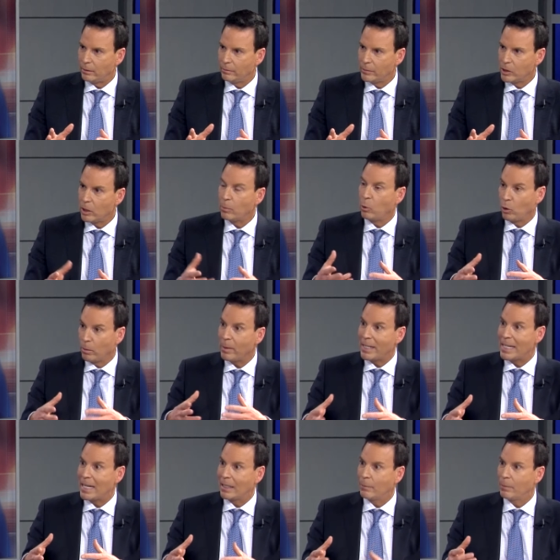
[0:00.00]
supported by
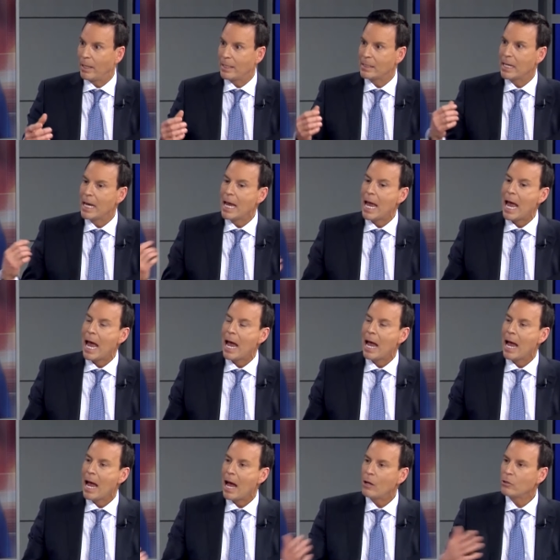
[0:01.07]
dental implants,
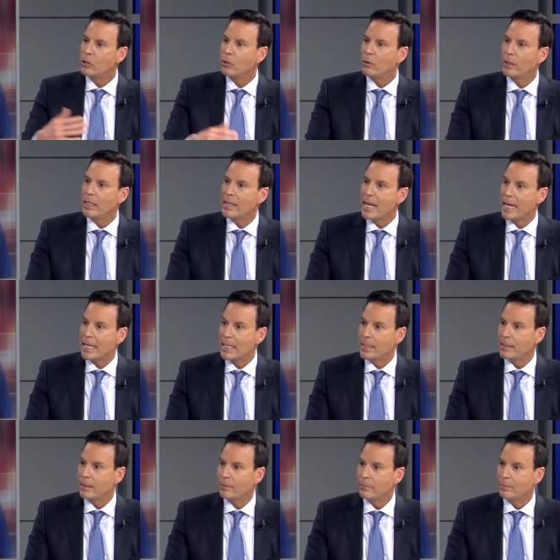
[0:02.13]
how soon can they eat?